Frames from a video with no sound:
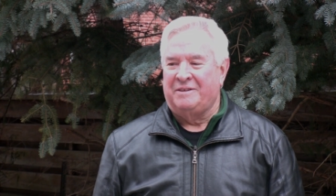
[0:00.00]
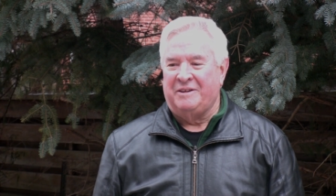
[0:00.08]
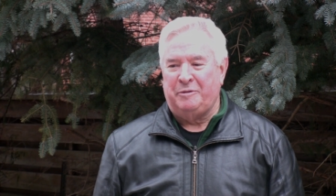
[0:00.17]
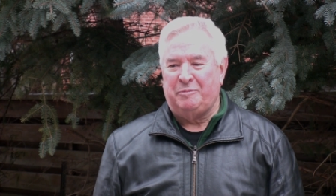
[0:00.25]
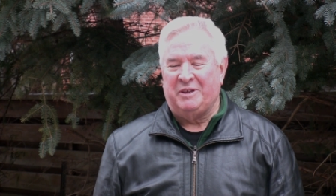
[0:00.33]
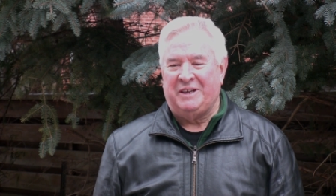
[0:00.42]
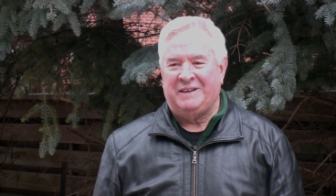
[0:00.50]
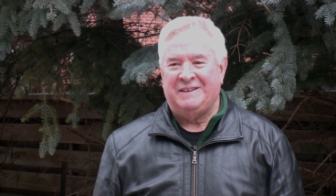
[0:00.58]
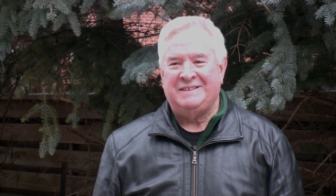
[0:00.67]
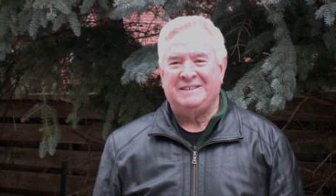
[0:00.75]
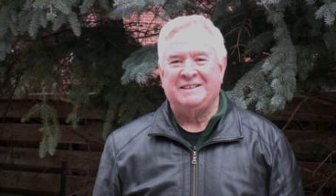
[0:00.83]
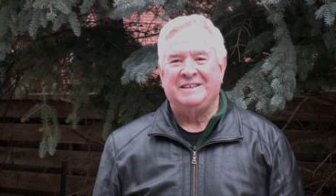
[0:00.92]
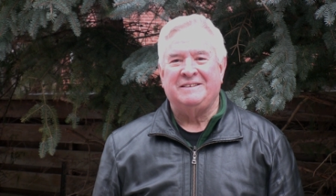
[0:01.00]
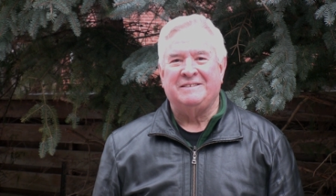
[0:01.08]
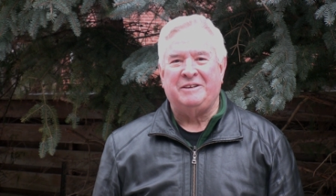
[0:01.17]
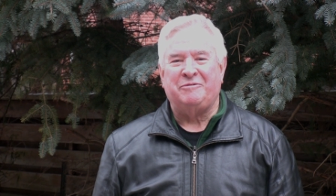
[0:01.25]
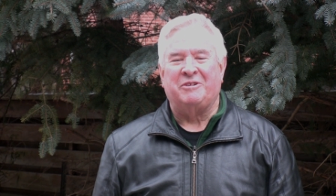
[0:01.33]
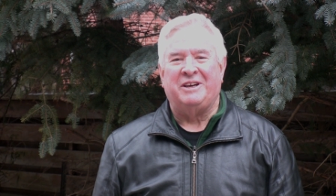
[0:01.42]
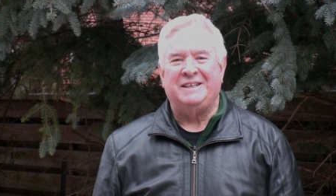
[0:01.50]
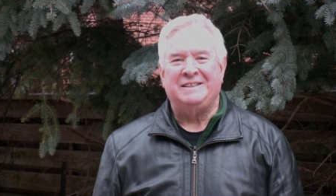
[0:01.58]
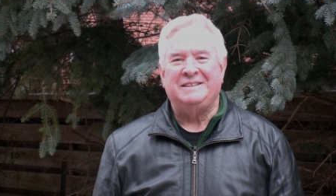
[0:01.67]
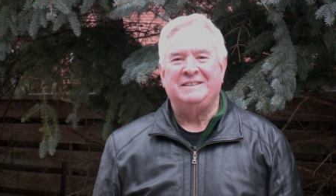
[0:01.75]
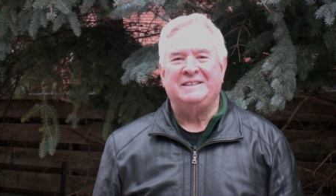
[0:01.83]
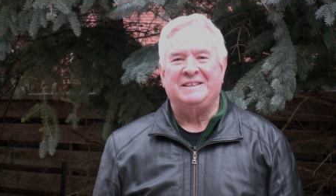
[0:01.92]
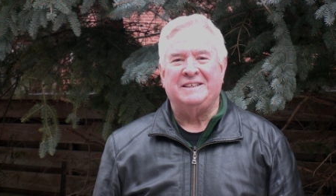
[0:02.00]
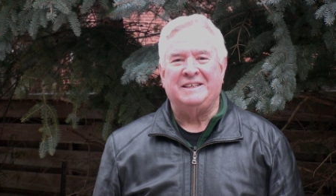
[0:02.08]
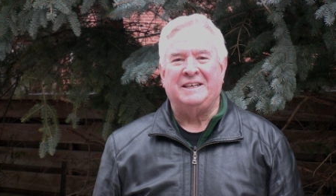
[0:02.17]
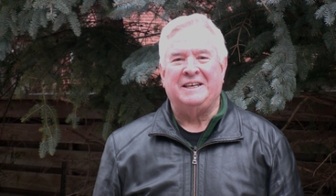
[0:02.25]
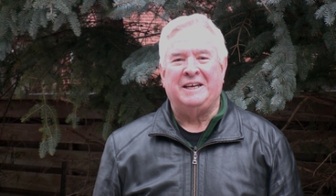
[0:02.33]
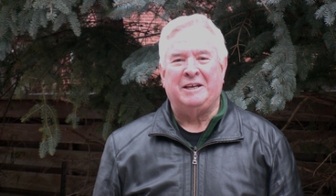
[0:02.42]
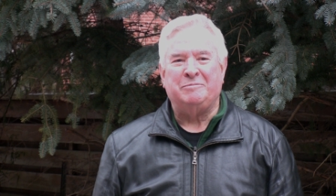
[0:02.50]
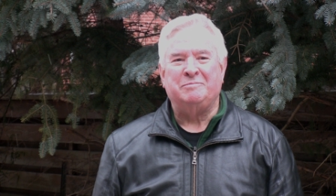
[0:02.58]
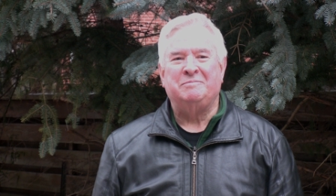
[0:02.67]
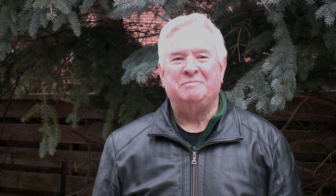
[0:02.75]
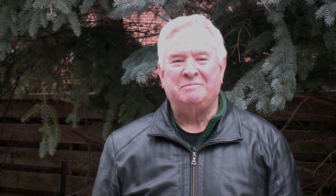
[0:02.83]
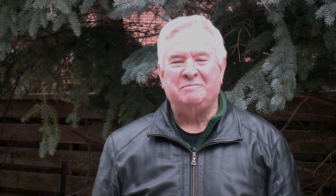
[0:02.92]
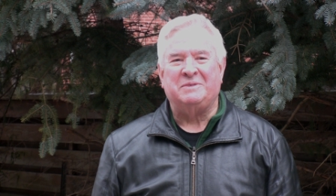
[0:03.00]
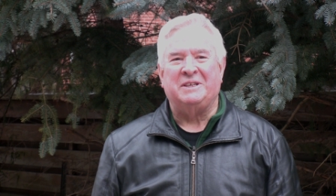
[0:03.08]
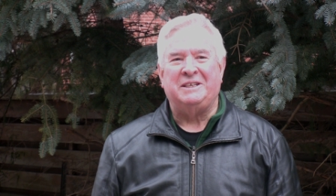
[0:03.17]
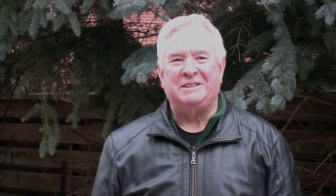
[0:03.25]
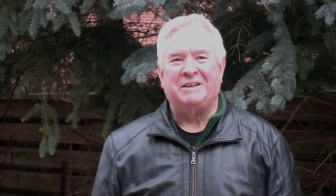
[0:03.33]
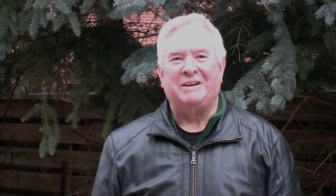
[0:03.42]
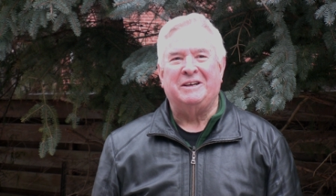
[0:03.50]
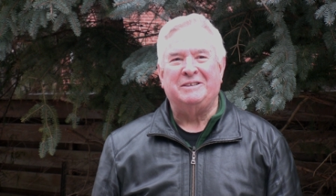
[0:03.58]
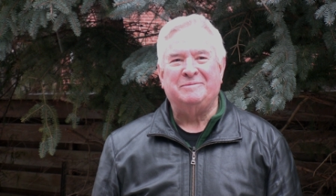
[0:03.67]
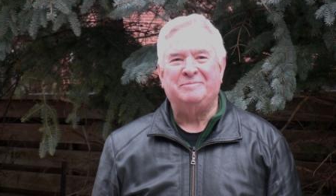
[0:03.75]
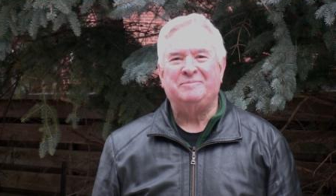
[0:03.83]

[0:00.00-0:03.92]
Great player, great friend, and plays hard.